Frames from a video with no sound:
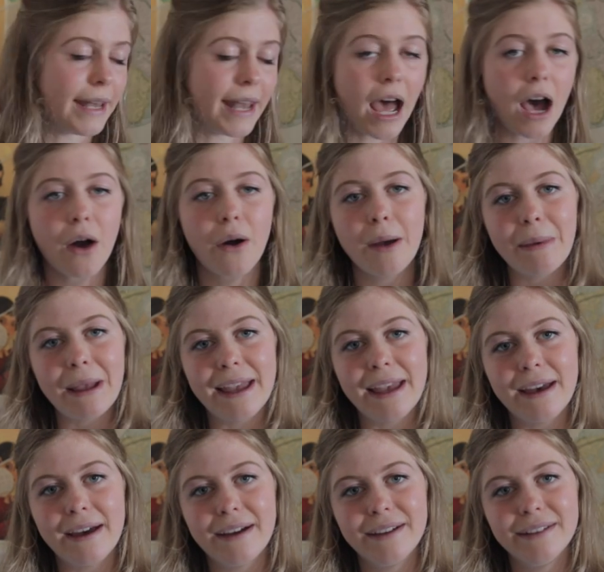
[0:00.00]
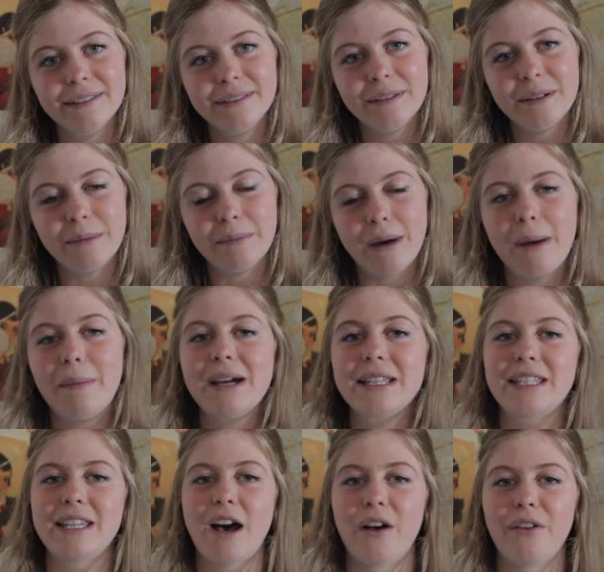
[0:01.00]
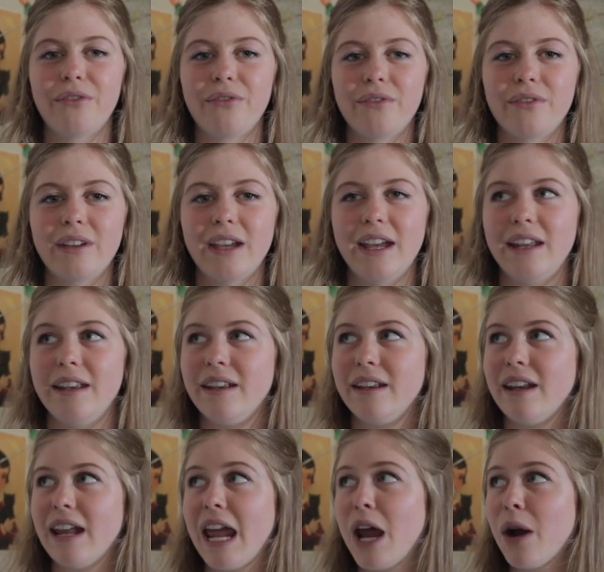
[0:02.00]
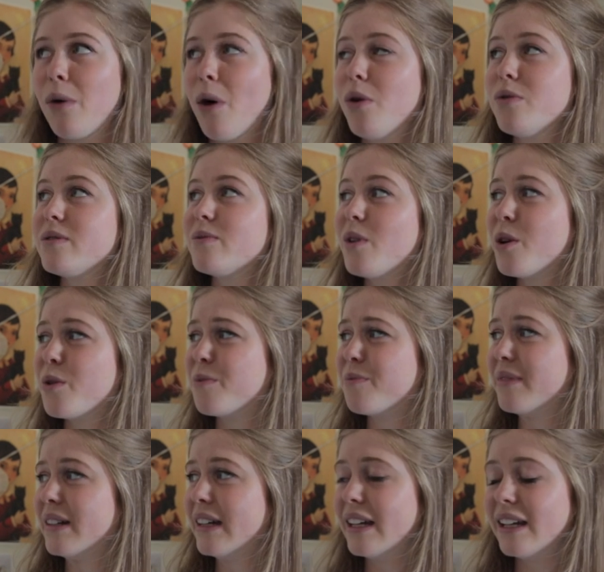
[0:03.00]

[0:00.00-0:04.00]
Now I'm here, by myself, in Hero's room,